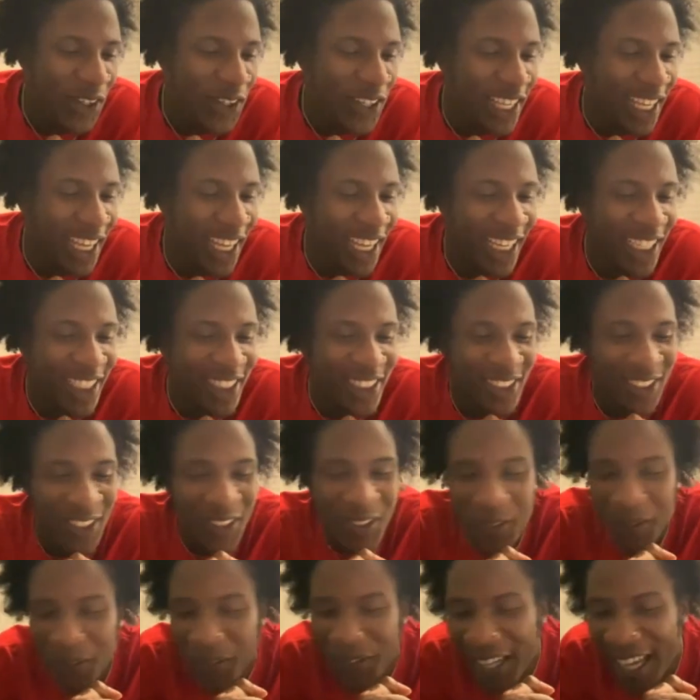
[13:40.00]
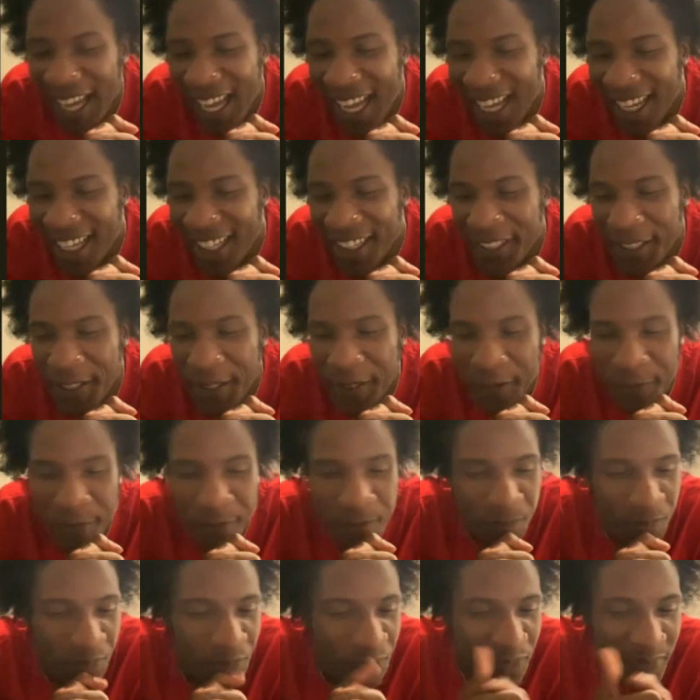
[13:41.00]
okay, so when I
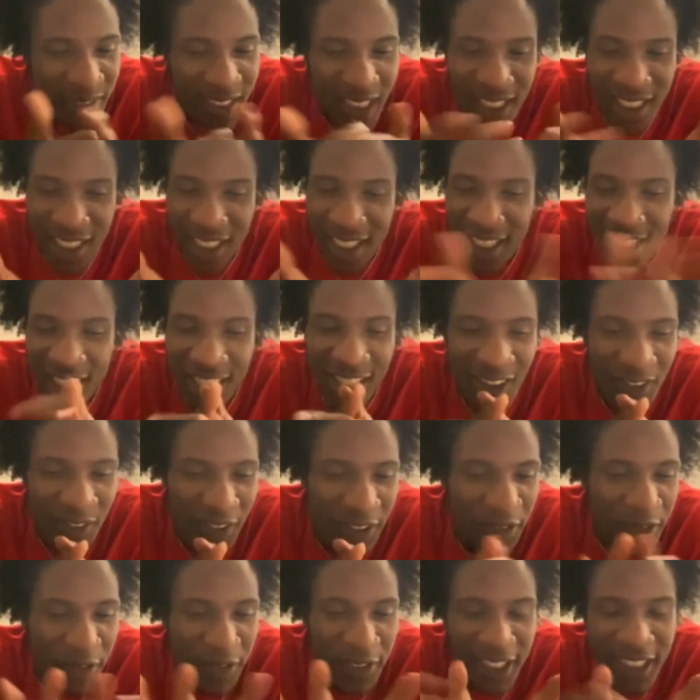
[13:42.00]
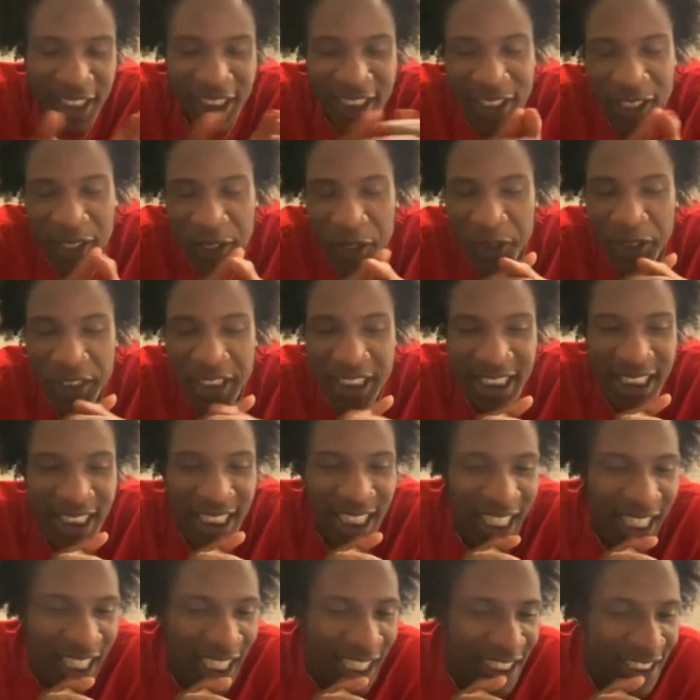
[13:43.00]
we finished the
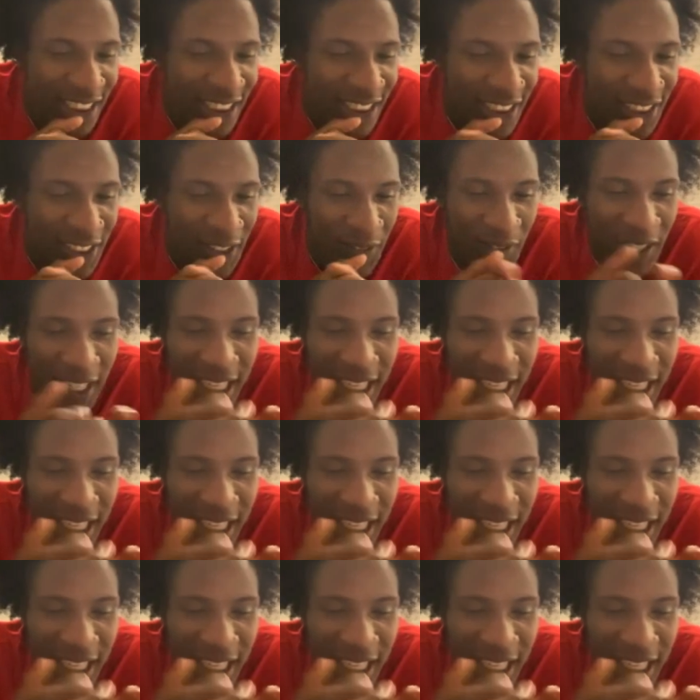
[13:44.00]
OTAs and stuff